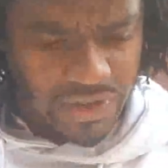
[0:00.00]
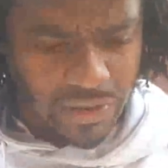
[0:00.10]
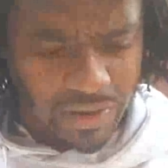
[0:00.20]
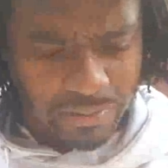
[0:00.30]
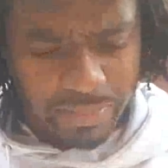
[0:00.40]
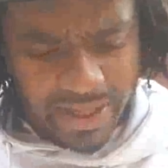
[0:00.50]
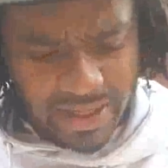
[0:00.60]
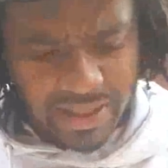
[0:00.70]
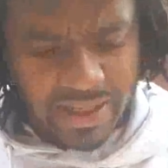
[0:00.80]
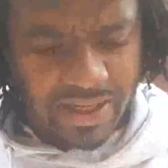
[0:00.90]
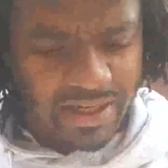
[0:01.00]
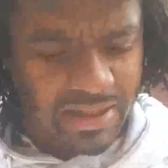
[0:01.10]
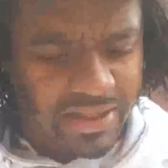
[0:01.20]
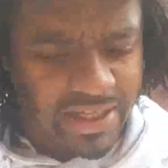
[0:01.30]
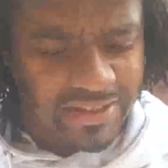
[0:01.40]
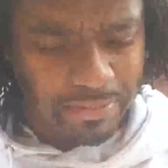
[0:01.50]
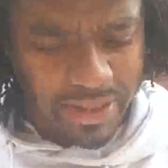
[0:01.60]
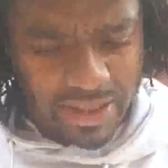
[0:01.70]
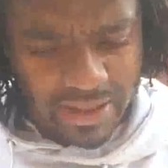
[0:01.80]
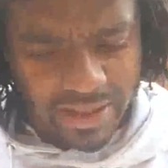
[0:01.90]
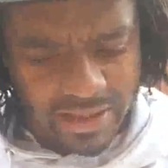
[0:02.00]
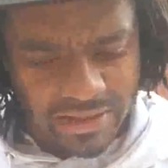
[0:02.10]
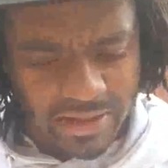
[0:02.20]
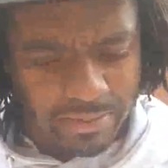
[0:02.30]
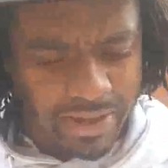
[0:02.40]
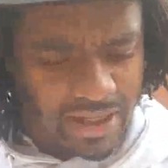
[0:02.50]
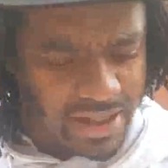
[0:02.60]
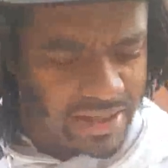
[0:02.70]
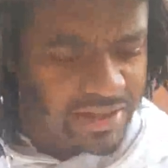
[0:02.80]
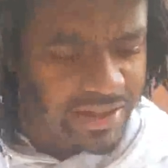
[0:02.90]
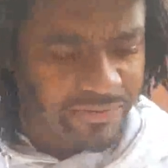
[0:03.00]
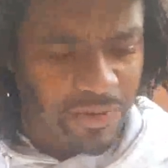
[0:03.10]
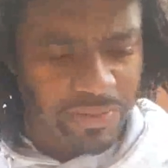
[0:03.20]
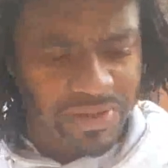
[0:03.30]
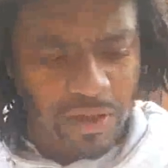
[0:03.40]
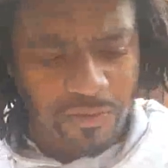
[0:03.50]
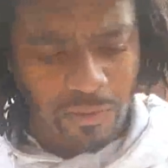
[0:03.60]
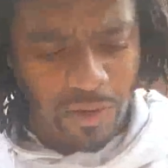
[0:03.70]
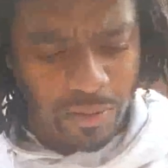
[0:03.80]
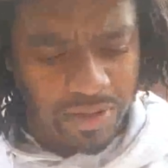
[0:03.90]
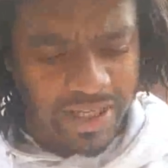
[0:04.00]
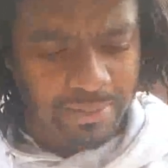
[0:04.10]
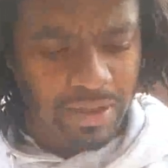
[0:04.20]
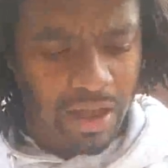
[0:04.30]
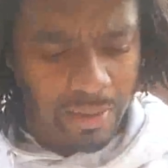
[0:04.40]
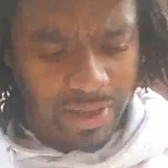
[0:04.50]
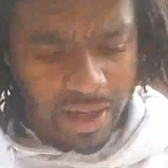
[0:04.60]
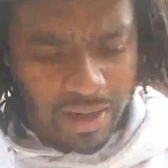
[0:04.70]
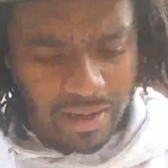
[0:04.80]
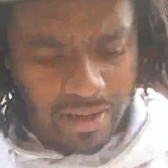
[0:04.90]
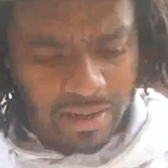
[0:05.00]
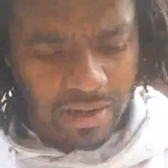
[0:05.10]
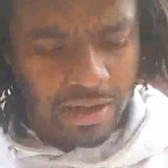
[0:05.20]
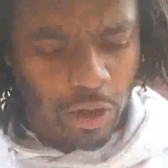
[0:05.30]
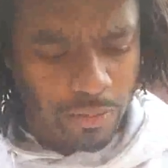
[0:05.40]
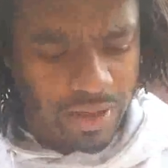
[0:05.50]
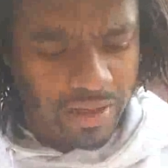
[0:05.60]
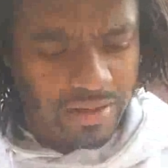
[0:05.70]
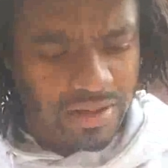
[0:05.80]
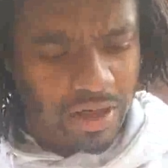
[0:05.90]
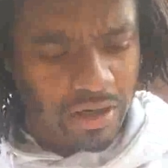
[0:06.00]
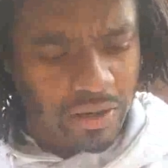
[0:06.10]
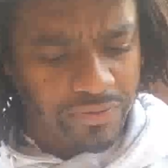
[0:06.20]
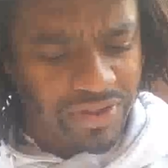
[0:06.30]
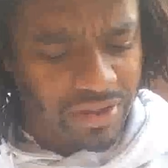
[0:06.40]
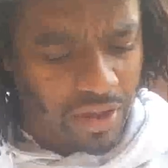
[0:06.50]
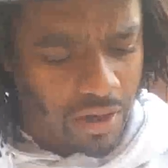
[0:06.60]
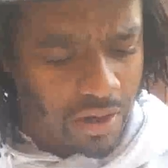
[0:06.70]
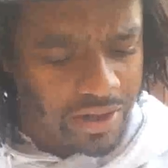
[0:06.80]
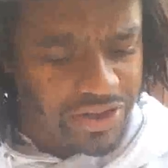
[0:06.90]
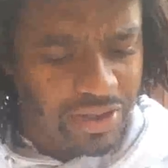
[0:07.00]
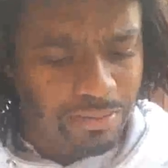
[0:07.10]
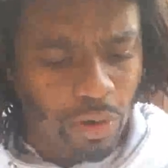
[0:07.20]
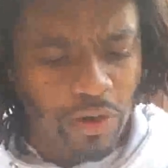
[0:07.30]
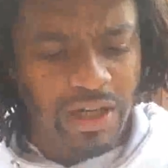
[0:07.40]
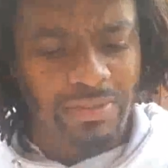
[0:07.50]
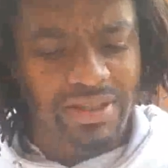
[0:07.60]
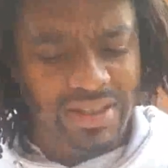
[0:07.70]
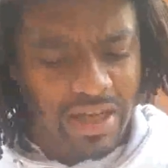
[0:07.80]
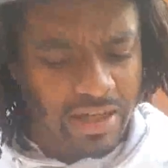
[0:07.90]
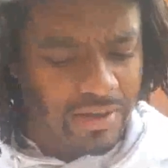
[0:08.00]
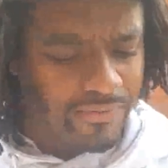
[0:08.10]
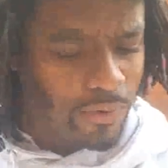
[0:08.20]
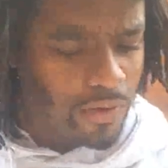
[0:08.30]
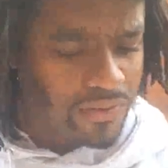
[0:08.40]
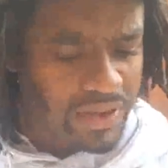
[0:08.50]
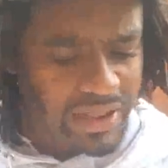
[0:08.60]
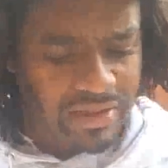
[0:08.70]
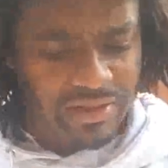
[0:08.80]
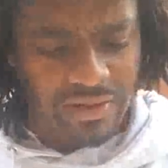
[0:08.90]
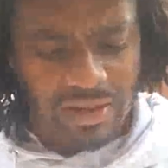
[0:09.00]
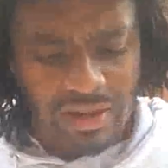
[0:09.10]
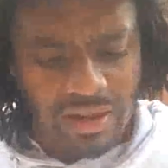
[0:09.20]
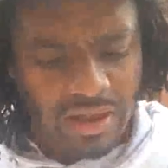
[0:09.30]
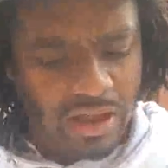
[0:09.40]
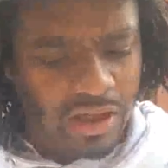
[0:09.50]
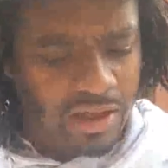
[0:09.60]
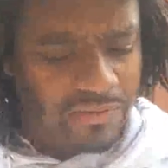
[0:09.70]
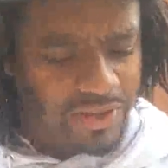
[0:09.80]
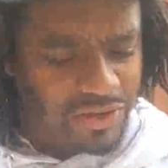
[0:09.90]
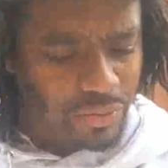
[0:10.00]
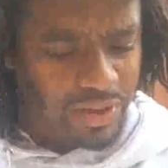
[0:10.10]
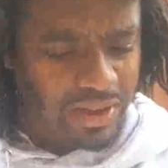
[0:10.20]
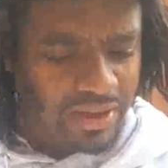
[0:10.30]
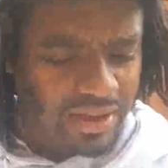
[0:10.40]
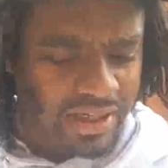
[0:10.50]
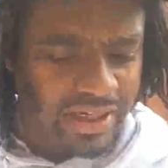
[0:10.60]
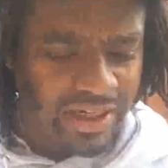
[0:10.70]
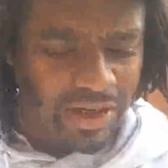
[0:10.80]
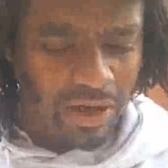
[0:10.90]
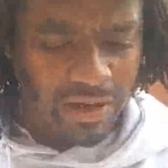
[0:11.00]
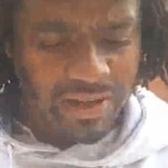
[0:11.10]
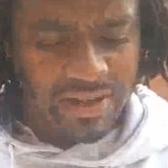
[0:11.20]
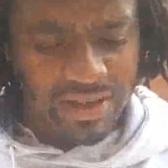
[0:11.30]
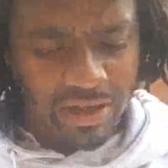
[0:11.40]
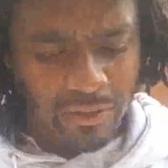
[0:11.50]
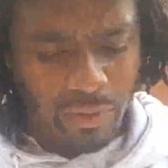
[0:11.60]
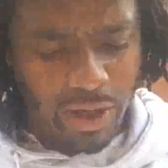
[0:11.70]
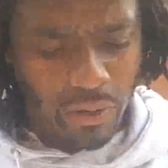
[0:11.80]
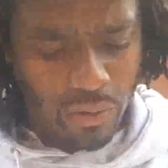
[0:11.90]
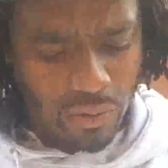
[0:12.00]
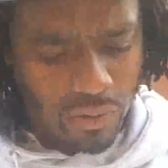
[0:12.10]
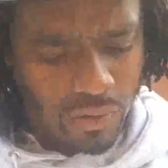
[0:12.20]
So the Peleg, in the days of Peleg. So then Peleg took for himself a woman named Lomna, the daughter of Shinar, and she bore him a son in the fourth year of this week, and he called his son Reu.